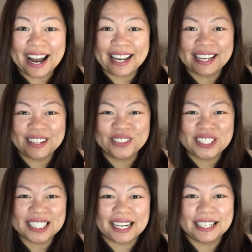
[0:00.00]
Hey,
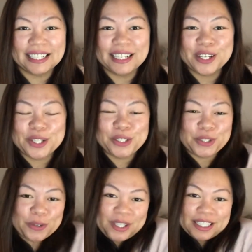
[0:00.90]
kamusta?
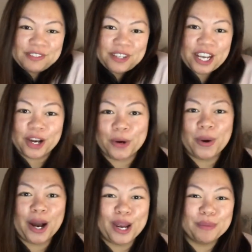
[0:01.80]
So in this video,
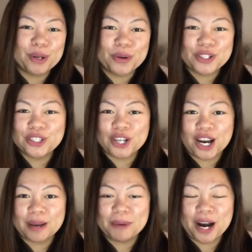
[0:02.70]
I am going to talk
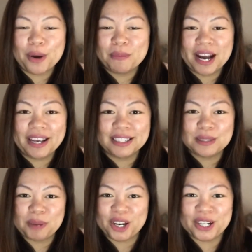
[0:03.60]
about my
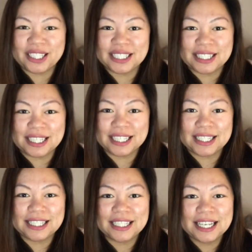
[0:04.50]

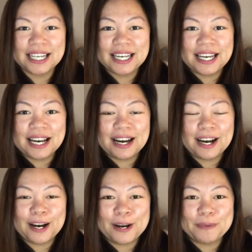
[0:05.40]
experiences
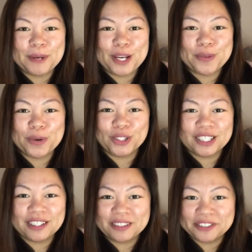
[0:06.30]
in Walden
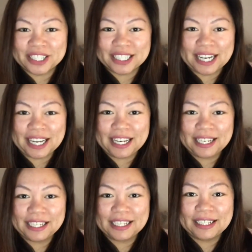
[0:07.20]
University
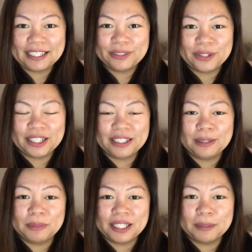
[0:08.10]

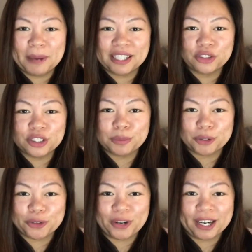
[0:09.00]
in the master's
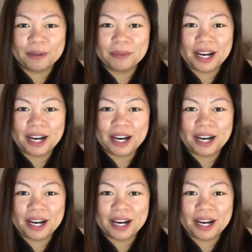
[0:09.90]
program.